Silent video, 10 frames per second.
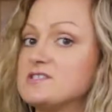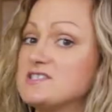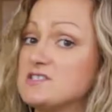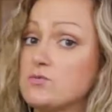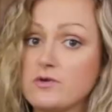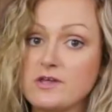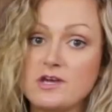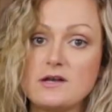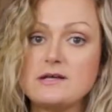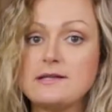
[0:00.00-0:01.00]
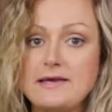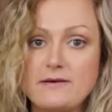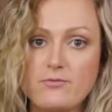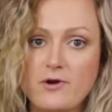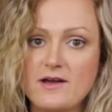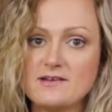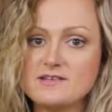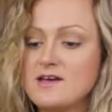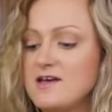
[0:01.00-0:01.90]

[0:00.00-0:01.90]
This is a really good, clean brand.